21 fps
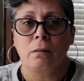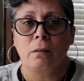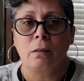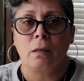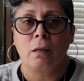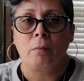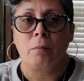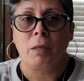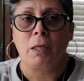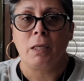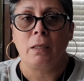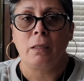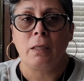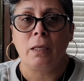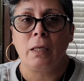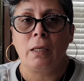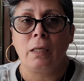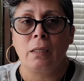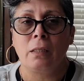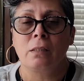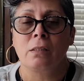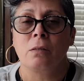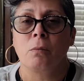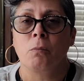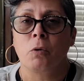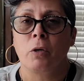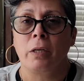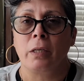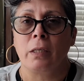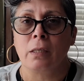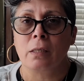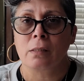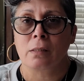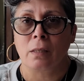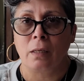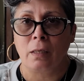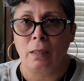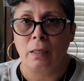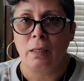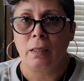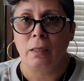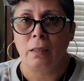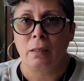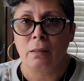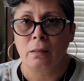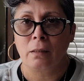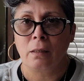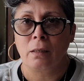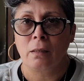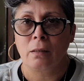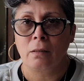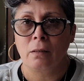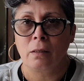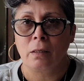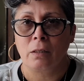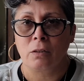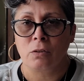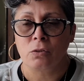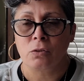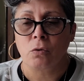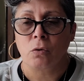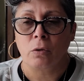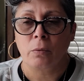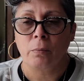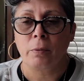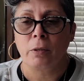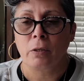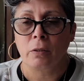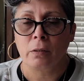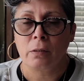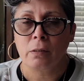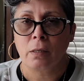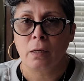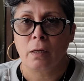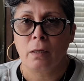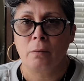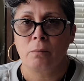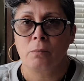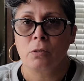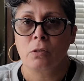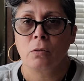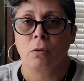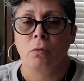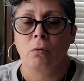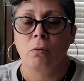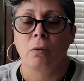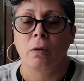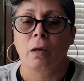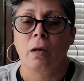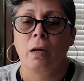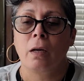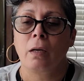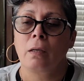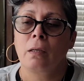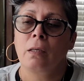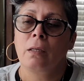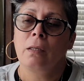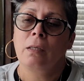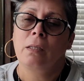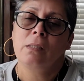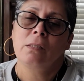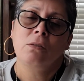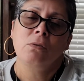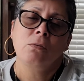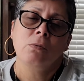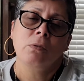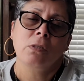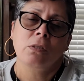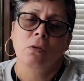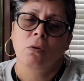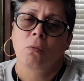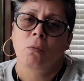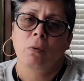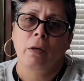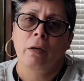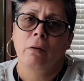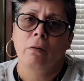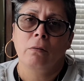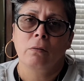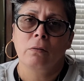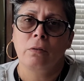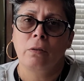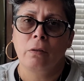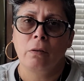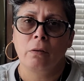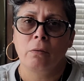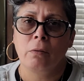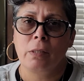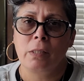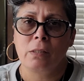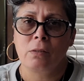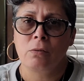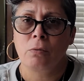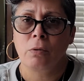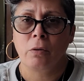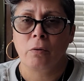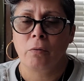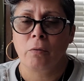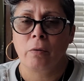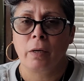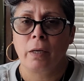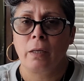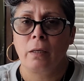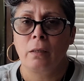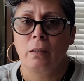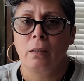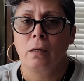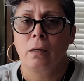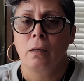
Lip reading: I mean, he ends up where he doesn't need it in a shorter period of time. So he's doing so well. He's doing great.